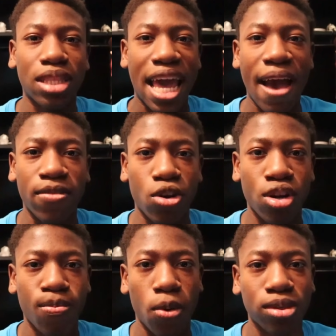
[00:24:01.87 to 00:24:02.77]
when they haven't
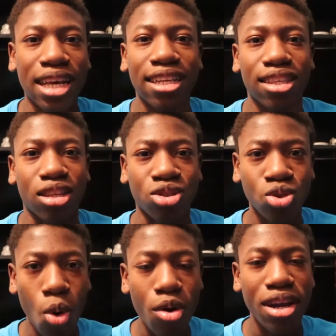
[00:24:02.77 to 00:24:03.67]
heard both sides of the
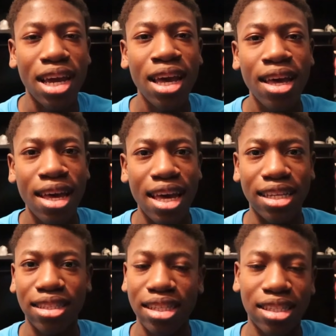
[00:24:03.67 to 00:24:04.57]
story.
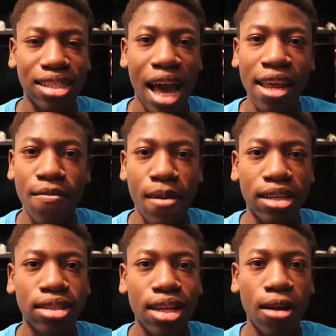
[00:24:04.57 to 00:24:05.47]
It's kind of
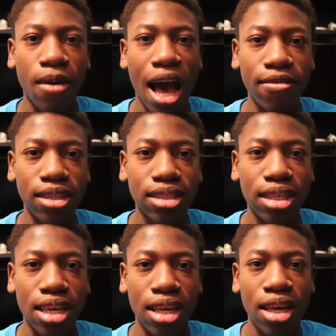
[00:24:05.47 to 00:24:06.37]
messed up.
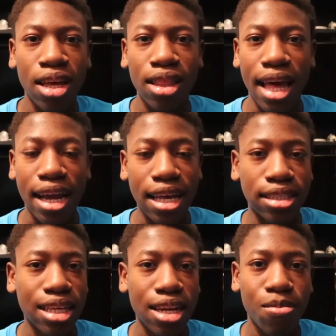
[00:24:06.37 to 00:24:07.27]
Obviously, like I
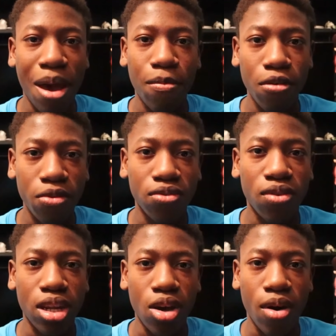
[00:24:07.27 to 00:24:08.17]
said in my previous
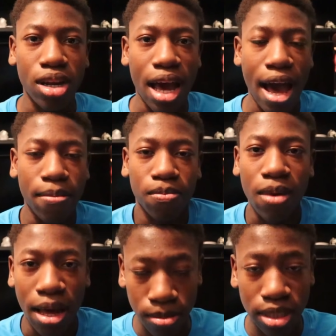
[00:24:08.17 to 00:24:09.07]
video, and
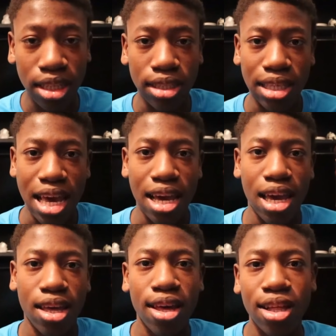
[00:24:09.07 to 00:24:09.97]
I'm still saying
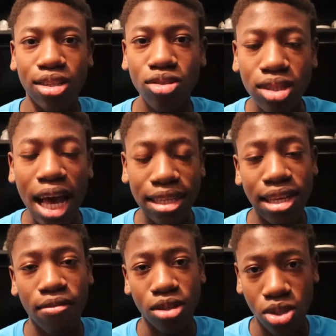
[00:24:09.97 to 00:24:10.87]
it, there's 2 sides
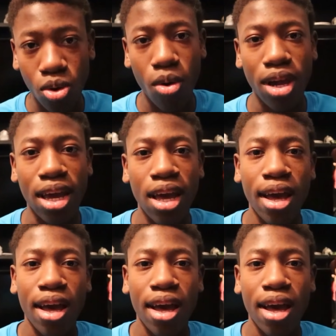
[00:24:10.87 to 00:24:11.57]
to every story.